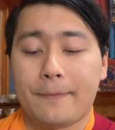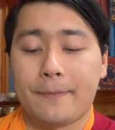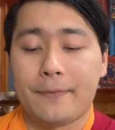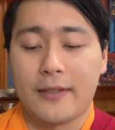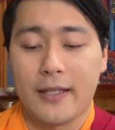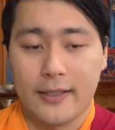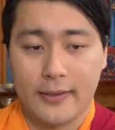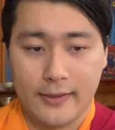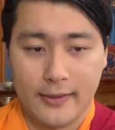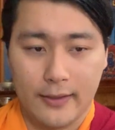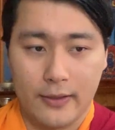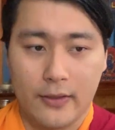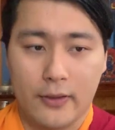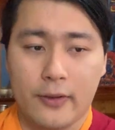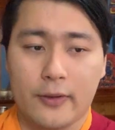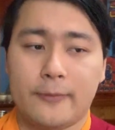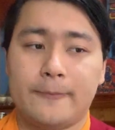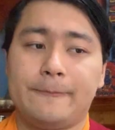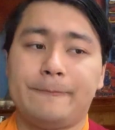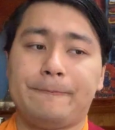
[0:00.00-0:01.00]
this
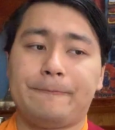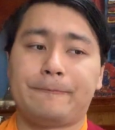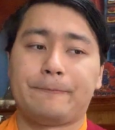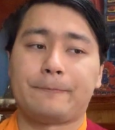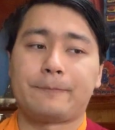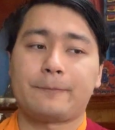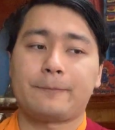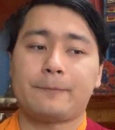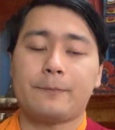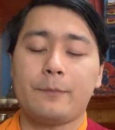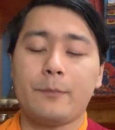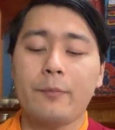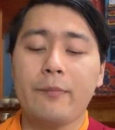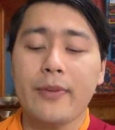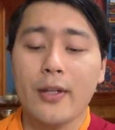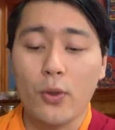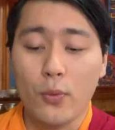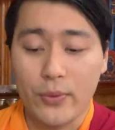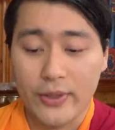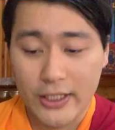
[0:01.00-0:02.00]
year,
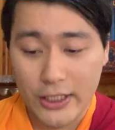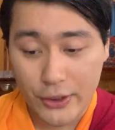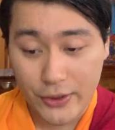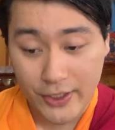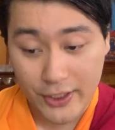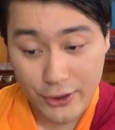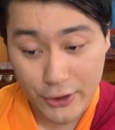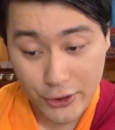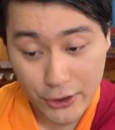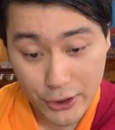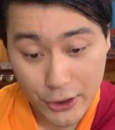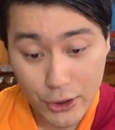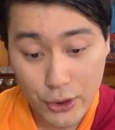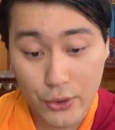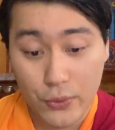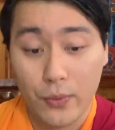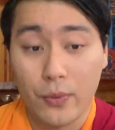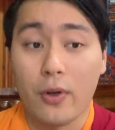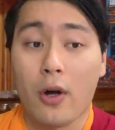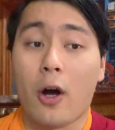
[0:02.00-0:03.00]
we need to
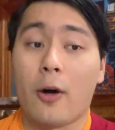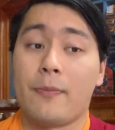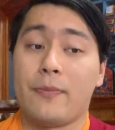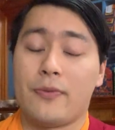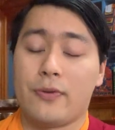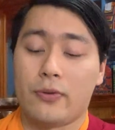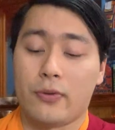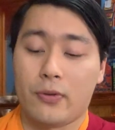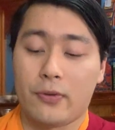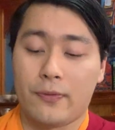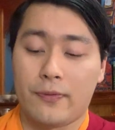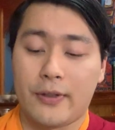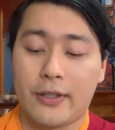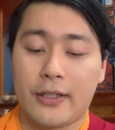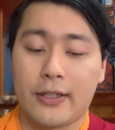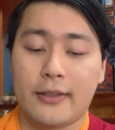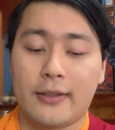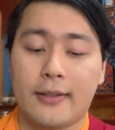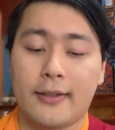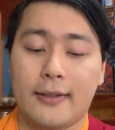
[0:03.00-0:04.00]
continue
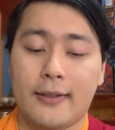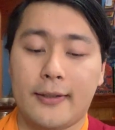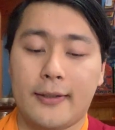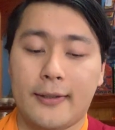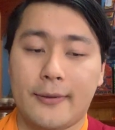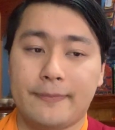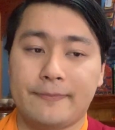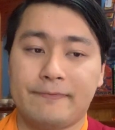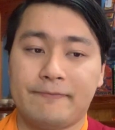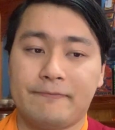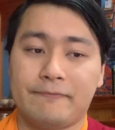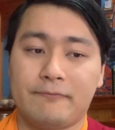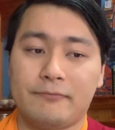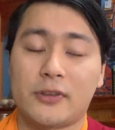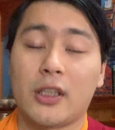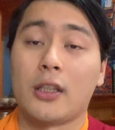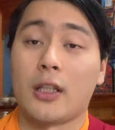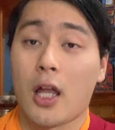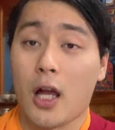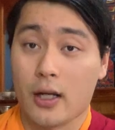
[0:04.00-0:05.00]
observing the
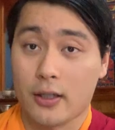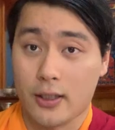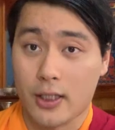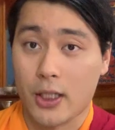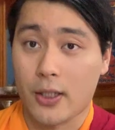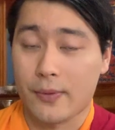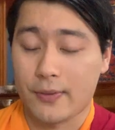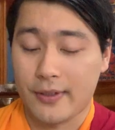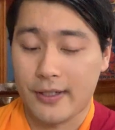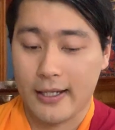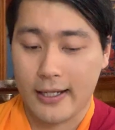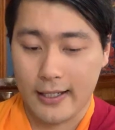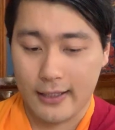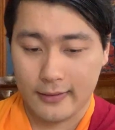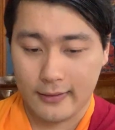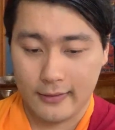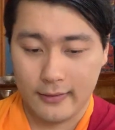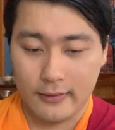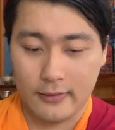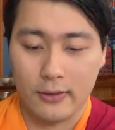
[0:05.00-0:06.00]
lockdown
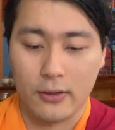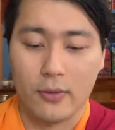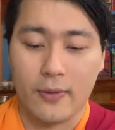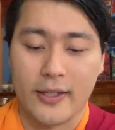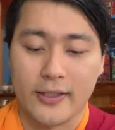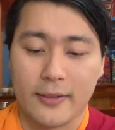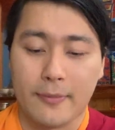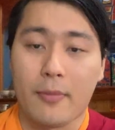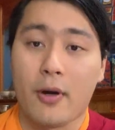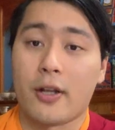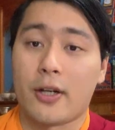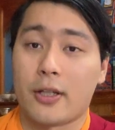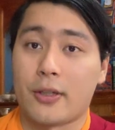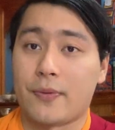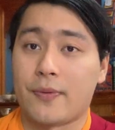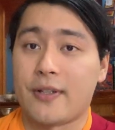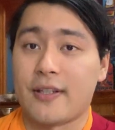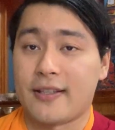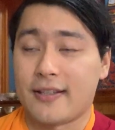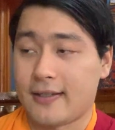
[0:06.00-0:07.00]
at the
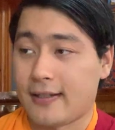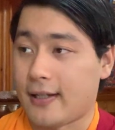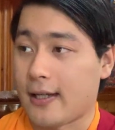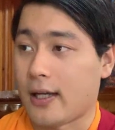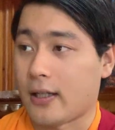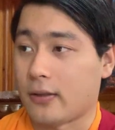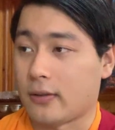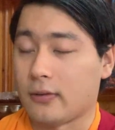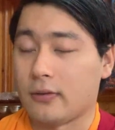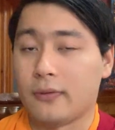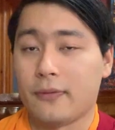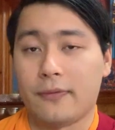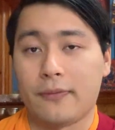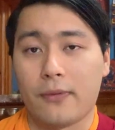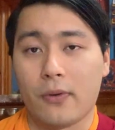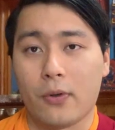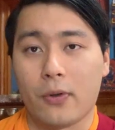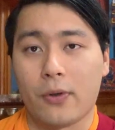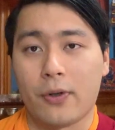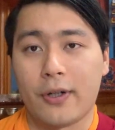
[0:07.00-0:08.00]
monastery in Seattle
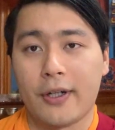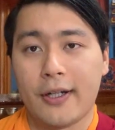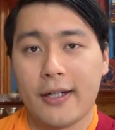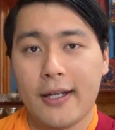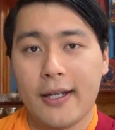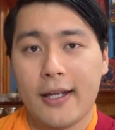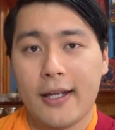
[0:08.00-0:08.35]
for